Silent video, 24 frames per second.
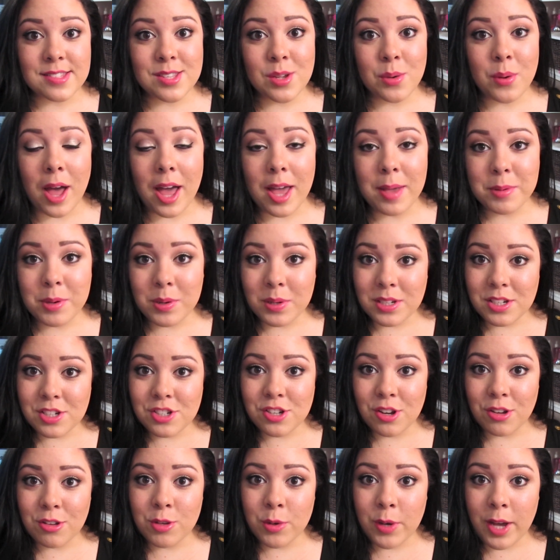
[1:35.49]
So I'm going to
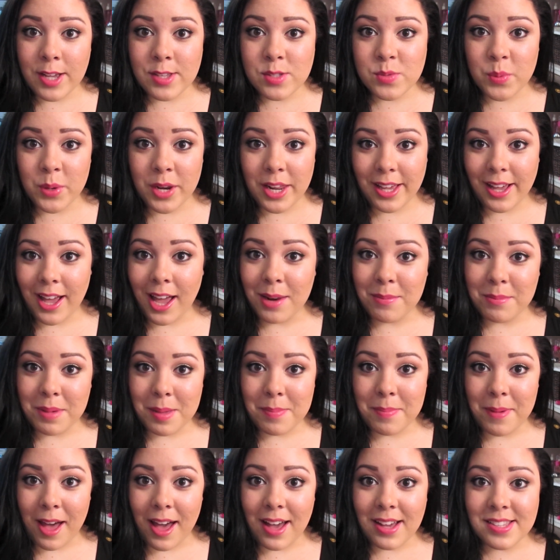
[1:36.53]
show you guys what I got in
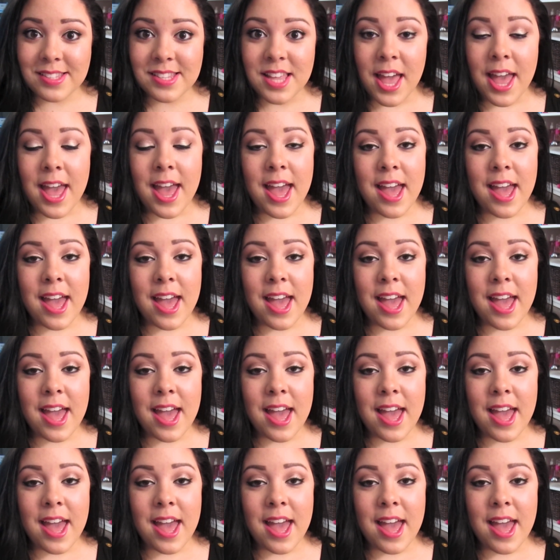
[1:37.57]
my box,